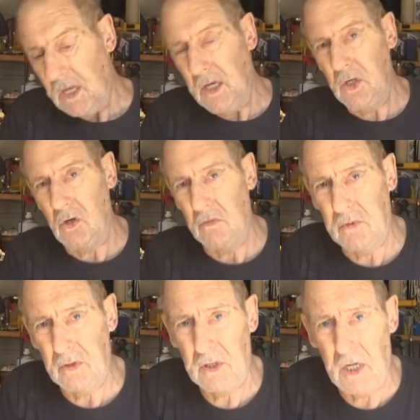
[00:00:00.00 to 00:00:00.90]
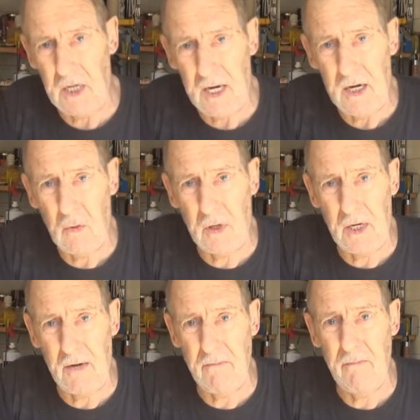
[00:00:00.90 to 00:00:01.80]
Optus
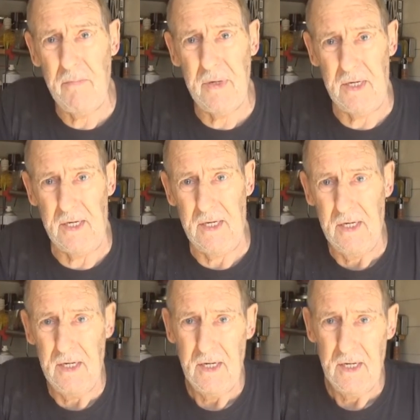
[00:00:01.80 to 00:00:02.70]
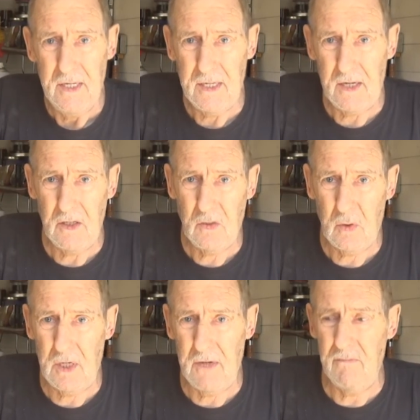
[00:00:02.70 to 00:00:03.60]
111B. Now this
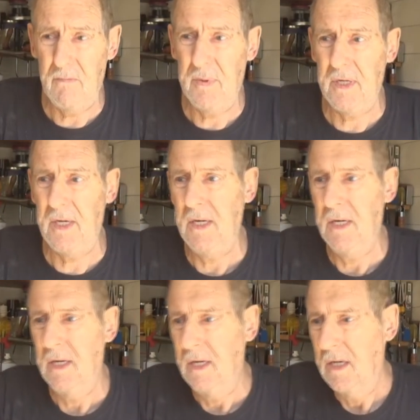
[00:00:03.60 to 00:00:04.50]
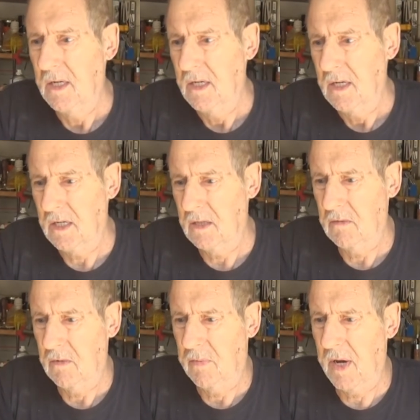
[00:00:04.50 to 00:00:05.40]
111B,
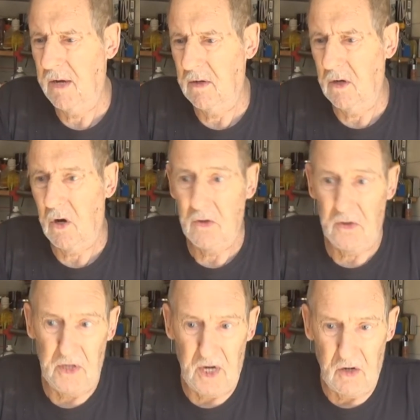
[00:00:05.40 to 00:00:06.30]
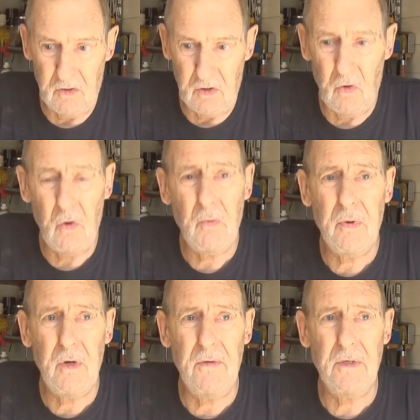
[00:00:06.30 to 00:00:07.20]
apparently either the owner or the
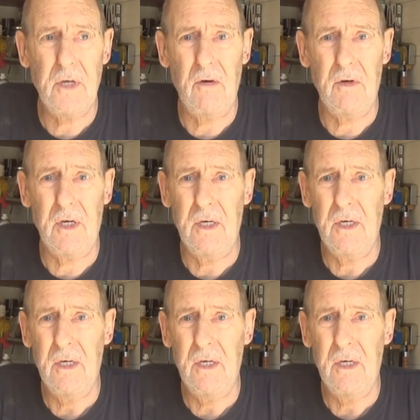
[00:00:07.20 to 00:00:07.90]
previous owner